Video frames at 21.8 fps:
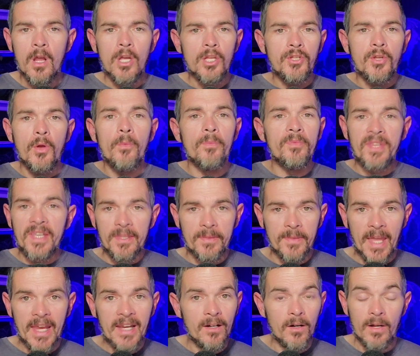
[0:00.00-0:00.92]
So they
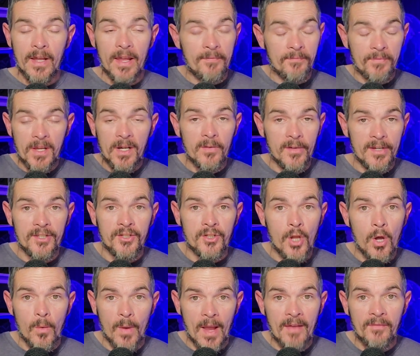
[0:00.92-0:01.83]
don't. If there is
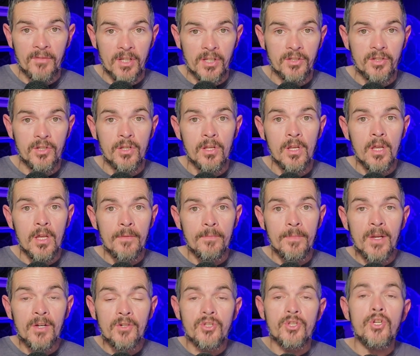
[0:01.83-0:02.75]
no evidence,
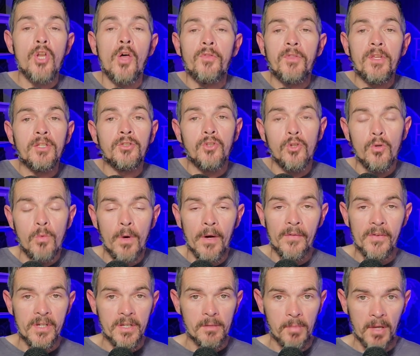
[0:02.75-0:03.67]
there's nothing to
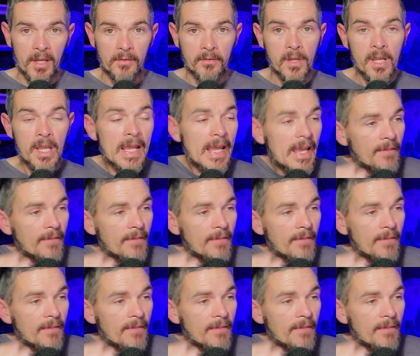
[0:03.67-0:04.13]
worry about.